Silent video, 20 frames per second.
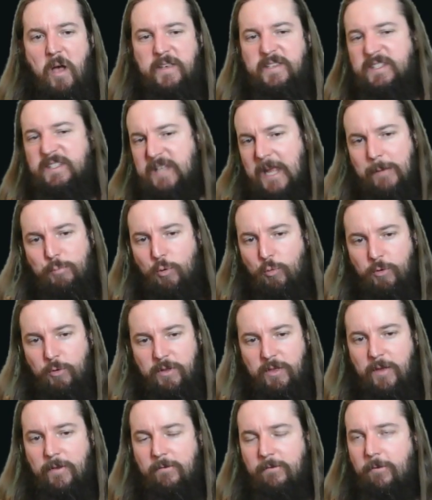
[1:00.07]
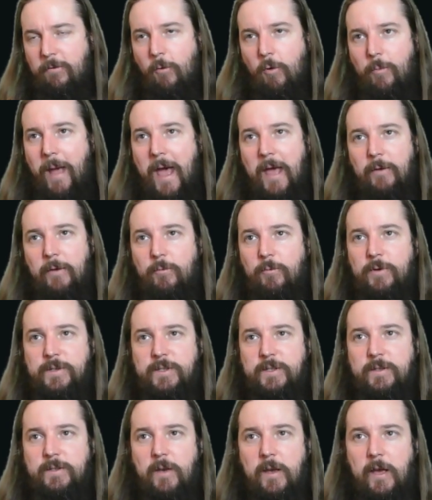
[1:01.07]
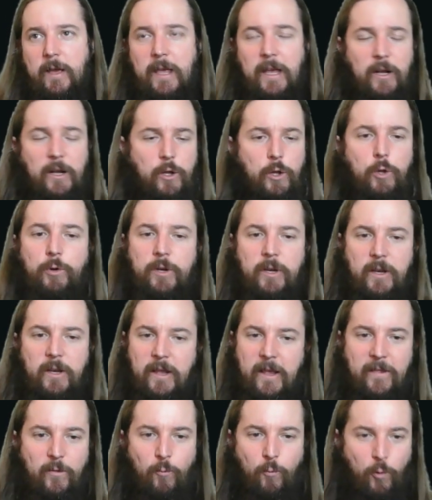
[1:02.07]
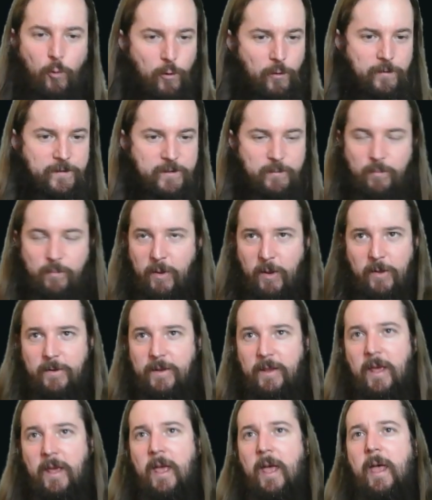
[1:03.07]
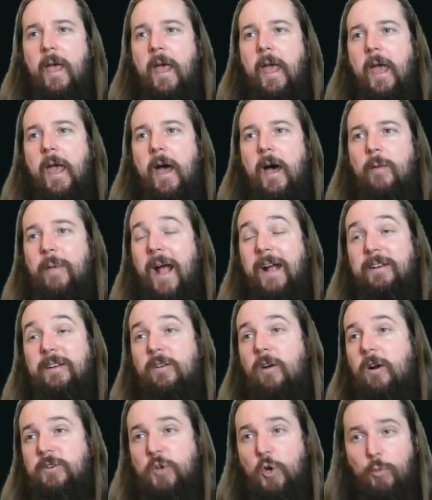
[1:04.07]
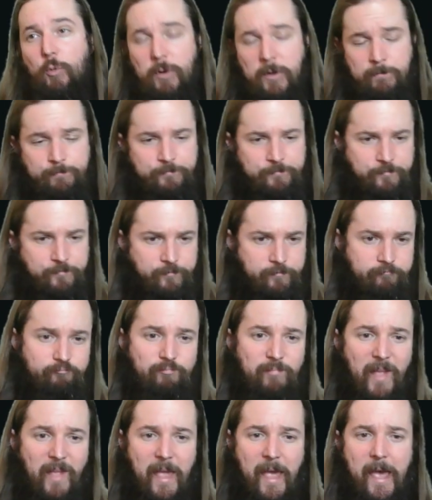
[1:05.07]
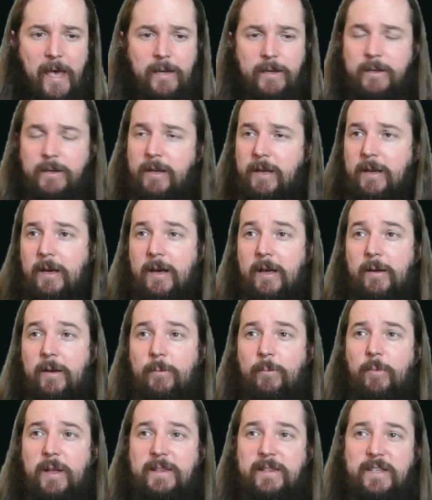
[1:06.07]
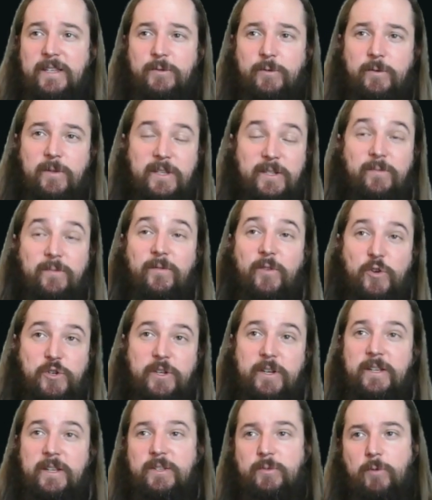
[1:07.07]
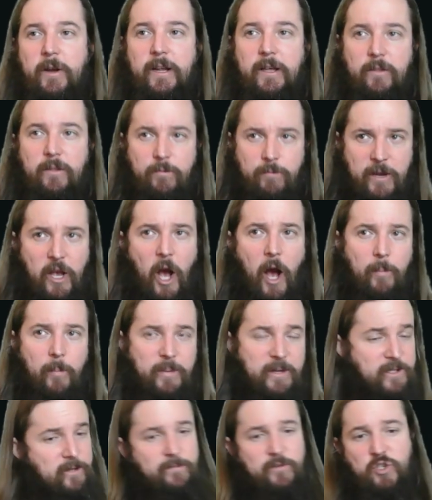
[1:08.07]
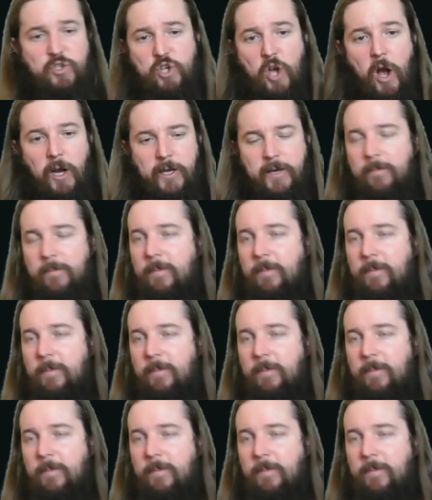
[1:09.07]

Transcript: staple within the format, was included in the Worlds build back in October. And this version is running 3 copies of Shock,